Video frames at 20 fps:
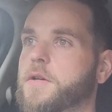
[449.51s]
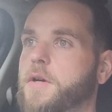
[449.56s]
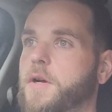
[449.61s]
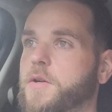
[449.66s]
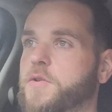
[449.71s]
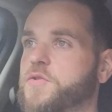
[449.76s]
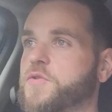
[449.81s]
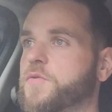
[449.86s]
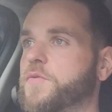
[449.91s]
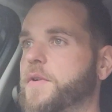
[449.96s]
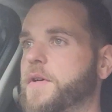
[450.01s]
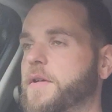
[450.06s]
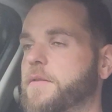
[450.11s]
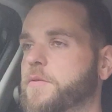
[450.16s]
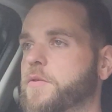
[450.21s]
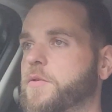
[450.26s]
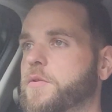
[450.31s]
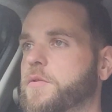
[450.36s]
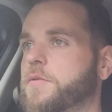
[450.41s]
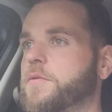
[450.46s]
our
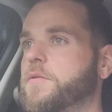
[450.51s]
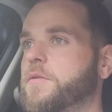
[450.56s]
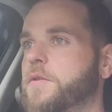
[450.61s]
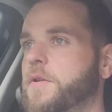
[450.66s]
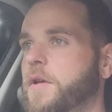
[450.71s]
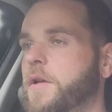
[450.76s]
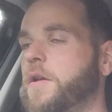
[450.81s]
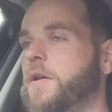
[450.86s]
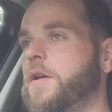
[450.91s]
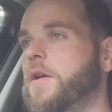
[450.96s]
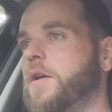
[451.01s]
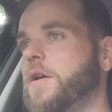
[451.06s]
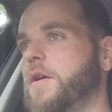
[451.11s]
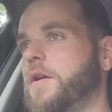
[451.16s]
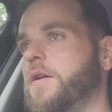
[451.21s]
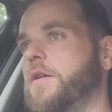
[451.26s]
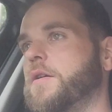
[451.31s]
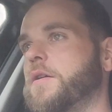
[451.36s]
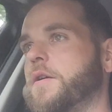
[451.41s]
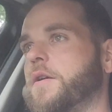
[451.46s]
survival
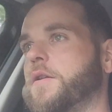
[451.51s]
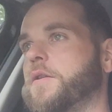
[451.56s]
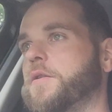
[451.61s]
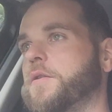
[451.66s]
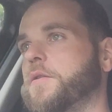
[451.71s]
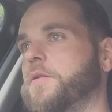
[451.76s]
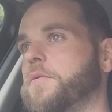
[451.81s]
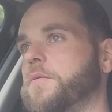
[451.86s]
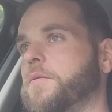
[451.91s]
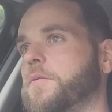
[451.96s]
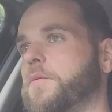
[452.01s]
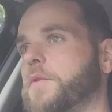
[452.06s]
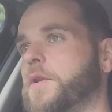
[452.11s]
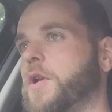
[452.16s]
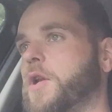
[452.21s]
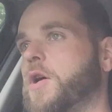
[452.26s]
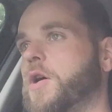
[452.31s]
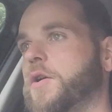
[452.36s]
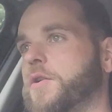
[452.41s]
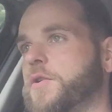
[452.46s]
in the
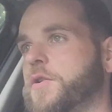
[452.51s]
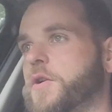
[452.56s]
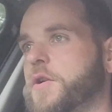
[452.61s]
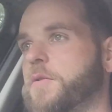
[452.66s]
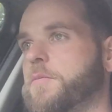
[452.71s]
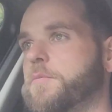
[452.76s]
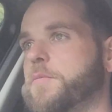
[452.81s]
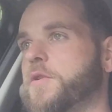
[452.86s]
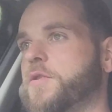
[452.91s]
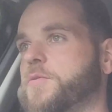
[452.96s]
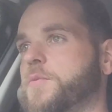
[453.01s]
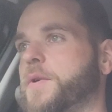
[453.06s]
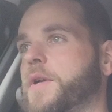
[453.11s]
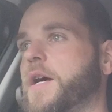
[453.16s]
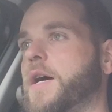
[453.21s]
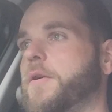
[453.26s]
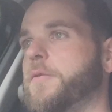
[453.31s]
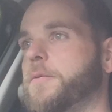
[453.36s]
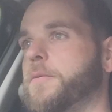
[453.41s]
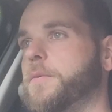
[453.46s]
long term, because we're
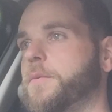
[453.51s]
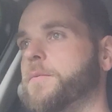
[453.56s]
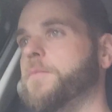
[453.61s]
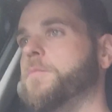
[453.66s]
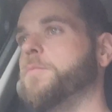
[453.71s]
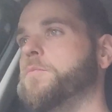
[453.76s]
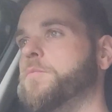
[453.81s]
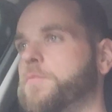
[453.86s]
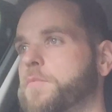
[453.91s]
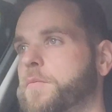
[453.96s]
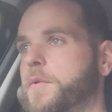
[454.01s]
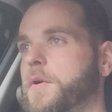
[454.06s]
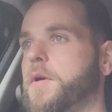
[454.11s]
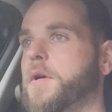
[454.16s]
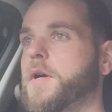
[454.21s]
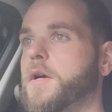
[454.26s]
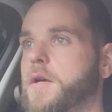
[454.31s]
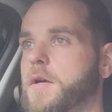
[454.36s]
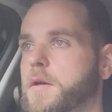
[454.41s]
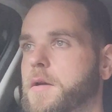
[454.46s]
not
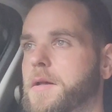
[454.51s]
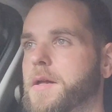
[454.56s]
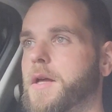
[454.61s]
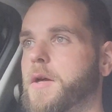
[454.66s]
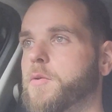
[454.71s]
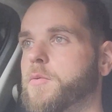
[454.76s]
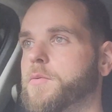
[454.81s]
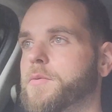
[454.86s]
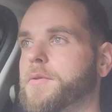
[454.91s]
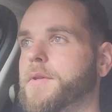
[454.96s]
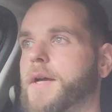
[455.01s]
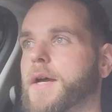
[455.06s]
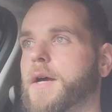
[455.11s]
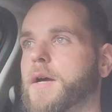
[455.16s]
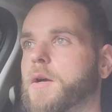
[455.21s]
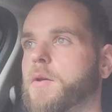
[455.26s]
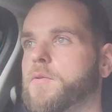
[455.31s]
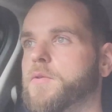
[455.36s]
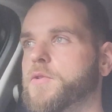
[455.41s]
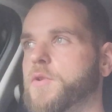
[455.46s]
held
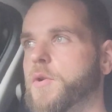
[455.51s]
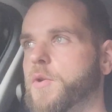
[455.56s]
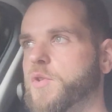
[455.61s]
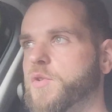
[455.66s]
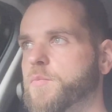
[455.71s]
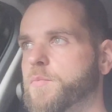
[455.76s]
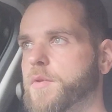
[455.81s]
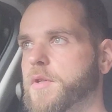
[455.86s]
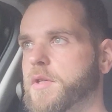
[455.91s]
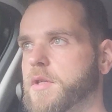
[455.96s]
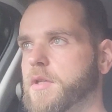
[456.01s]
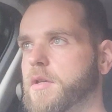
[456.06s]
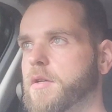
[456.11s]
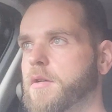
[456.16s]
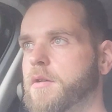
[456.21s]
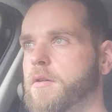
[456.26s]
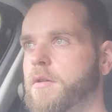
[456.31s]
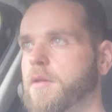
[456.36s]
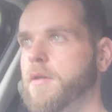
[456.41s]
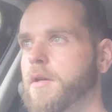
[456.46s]
down, so to speak,
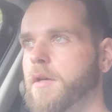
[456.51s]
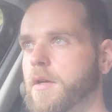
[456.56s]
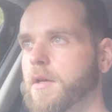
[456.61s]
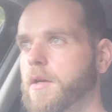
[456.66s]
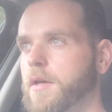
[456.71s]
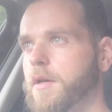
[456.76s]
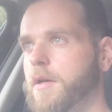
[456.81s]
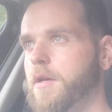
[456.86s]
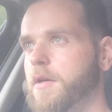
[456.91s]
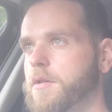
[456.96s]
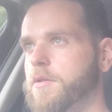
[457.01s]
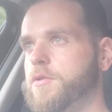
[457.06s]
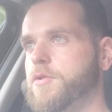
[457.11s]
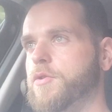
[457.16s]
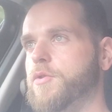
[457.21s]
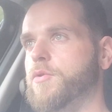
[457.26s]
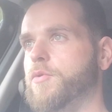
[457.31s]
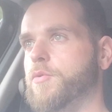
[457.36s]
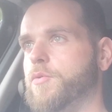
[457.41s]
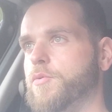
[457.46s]

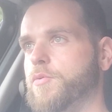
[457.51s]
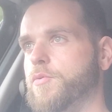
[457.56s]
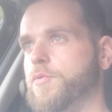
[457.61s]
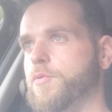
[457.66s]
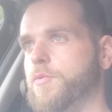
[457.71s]
to